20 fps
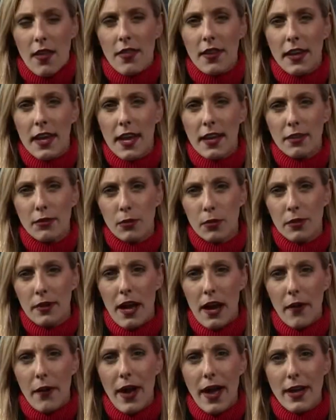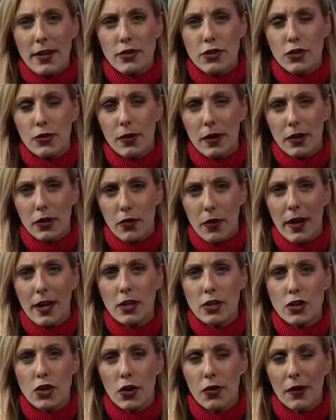The case will now head to a
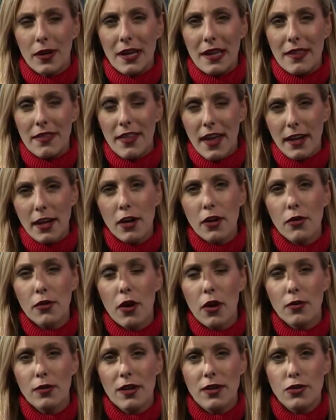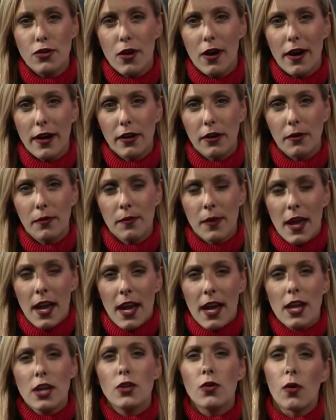grand jury, then it'll go to trial.
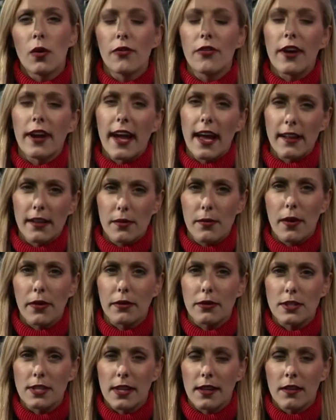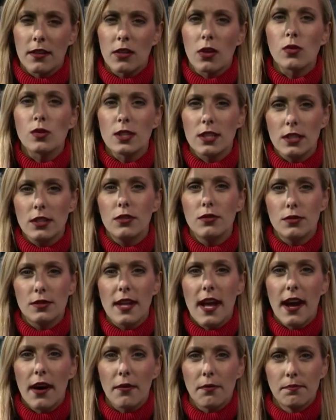In Norfolk, Allie Weatherton, 13
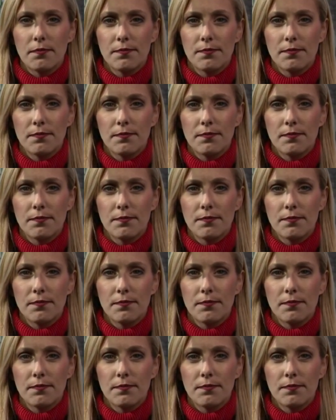News Now.